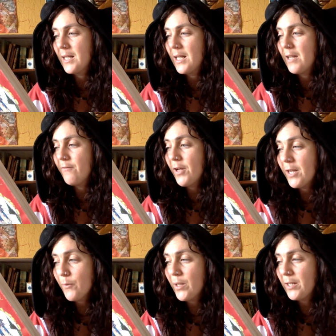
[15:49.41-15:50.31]
If
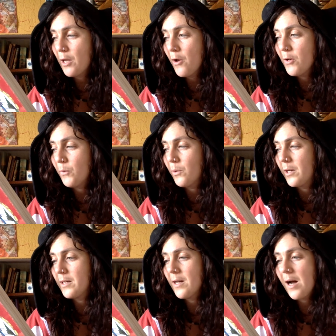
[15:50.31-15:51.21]
he were the only
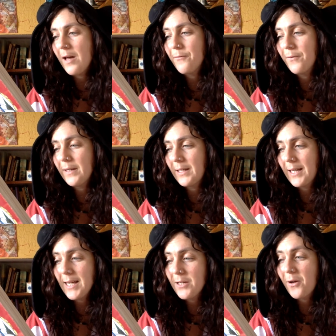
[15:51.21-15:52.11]
one, I'd think
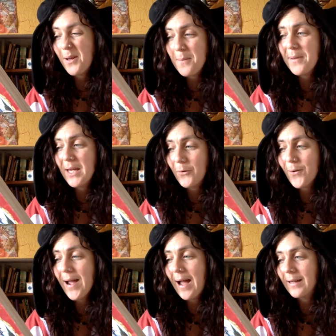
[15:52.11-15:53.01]
he'd gone a bit
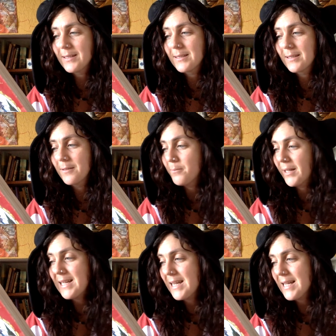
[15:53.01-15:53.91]
cracked.
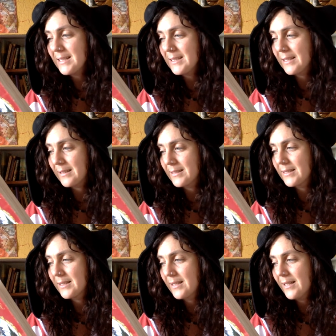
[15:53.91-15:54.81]
But he isn't.
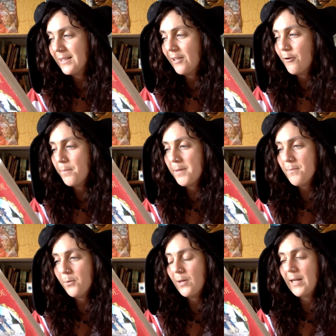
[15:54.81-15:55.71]
There are
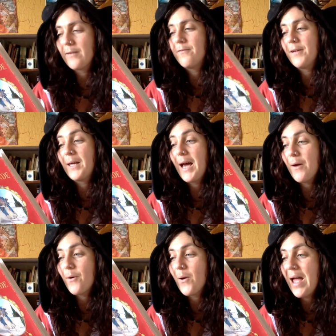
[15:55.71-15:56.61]
people like
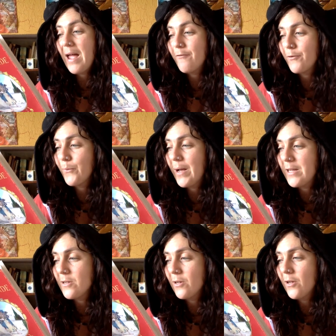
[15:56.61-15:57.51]
Figaro everywhere
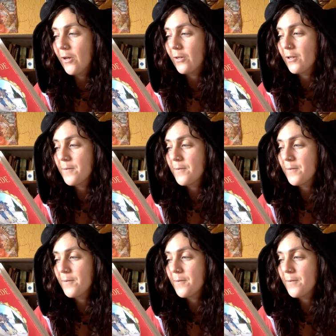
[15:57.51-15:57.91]
you look.